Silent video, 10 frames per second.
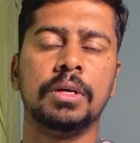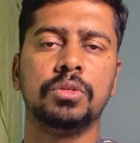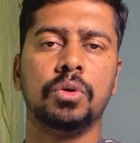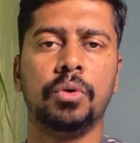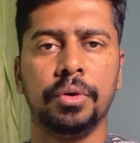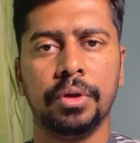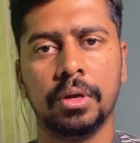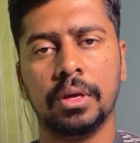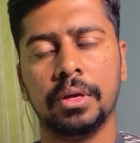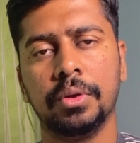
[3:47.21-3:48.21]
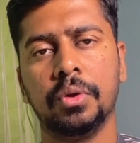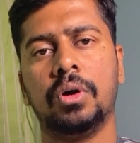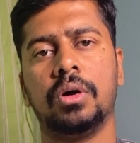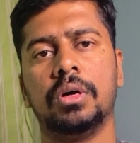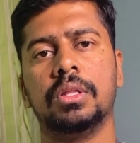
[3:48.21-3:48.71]
So you, you
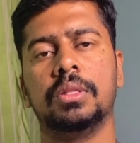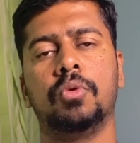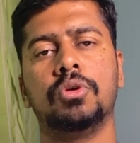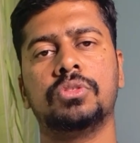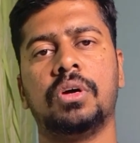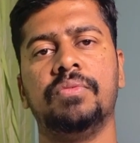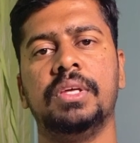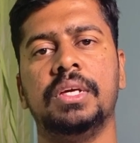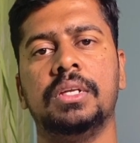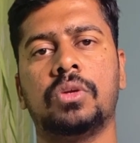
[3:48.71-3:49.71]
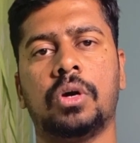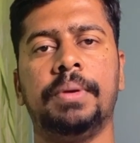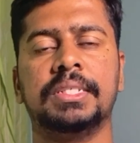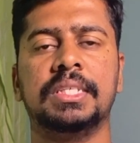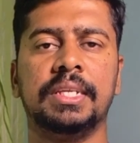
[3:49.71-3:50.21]
know most of the
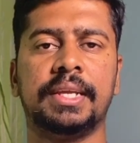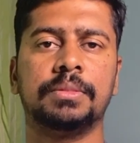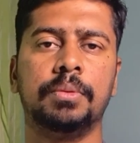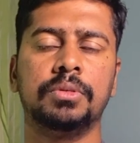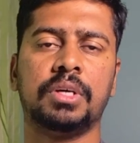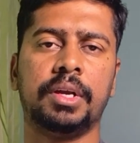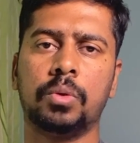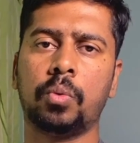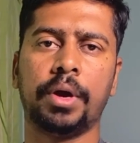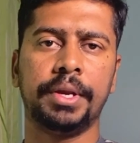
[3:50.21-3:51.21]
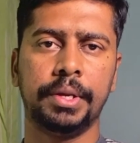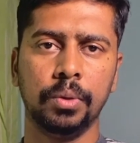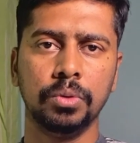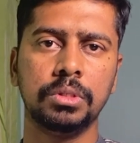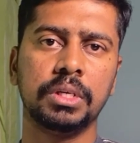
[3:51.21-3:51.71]
topics in the textbooks are quite
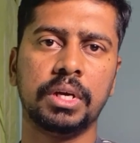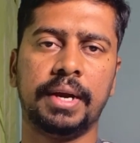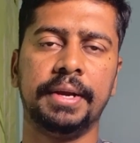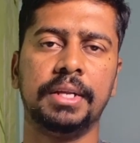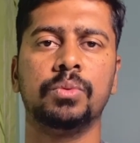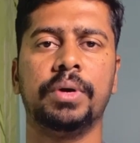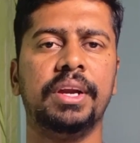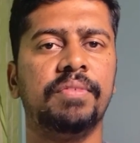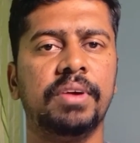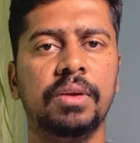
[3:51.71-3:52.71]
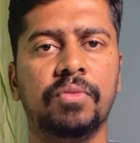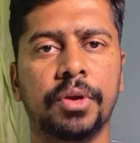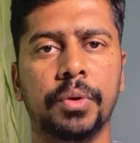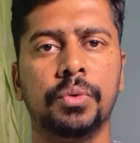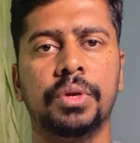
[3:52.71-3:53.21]
huge, and it is very difficult
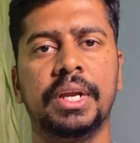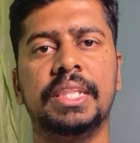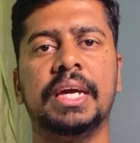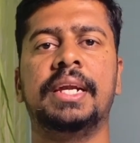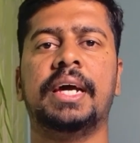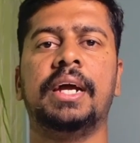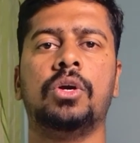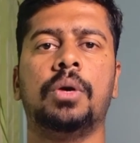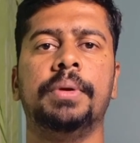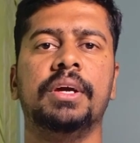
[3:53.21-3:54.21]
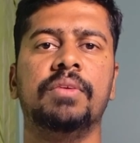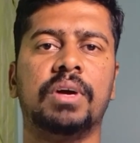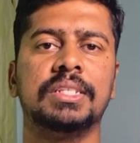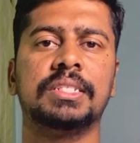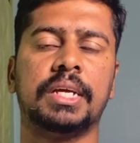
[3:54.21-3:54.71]
for you to read the entire topic in
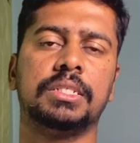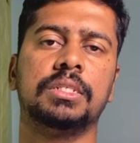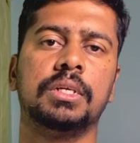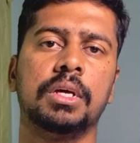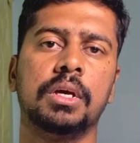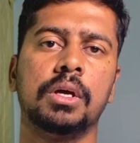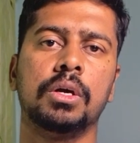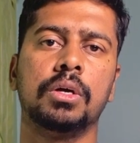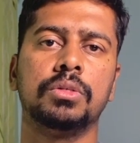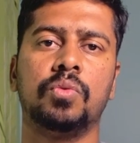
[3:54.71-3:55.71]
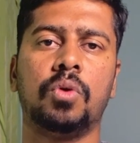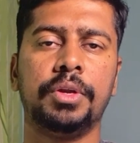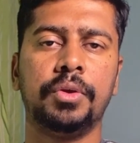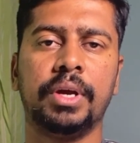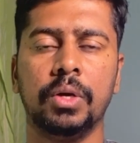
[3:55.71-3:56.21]
one stretch. So
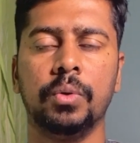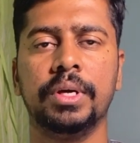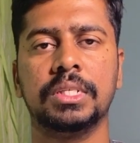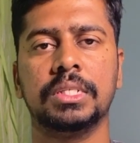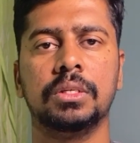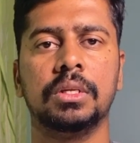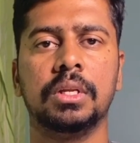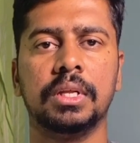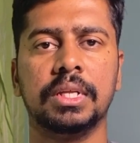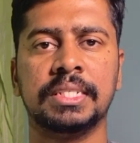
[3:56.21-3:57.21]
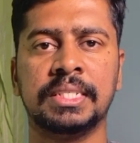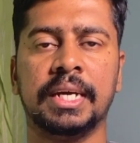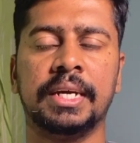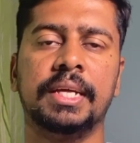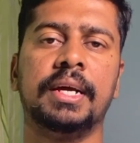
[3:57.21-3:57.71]
what you can do is
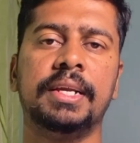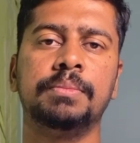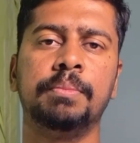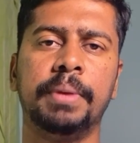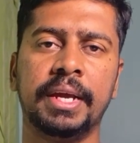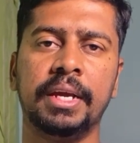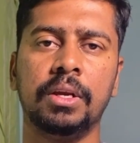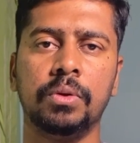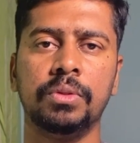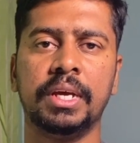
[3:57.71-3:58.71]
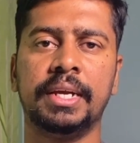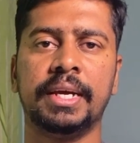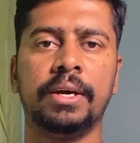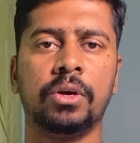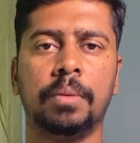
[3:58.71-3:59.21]
chunking, that is breaking down the
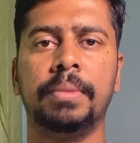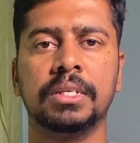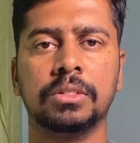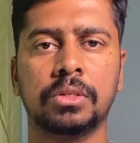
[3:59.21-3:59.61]
entire complex